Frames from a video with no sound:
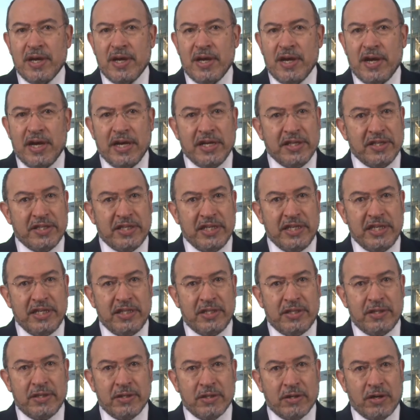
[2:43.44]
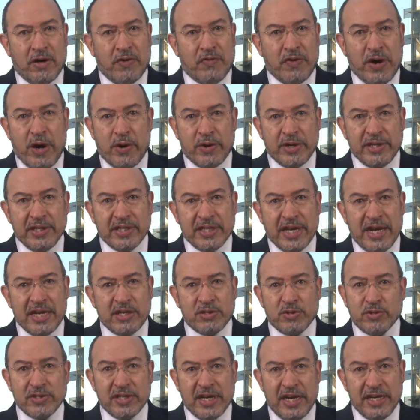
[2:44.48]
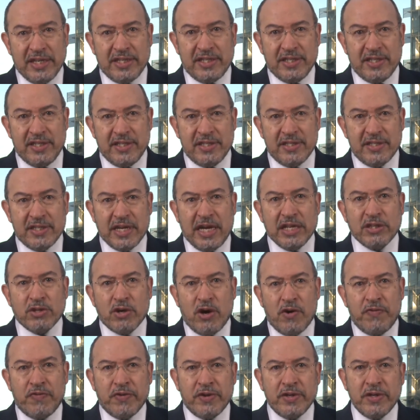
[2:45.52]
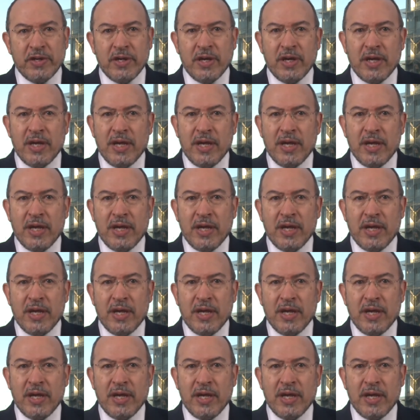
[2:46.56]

Indeed, of our entire societies, and often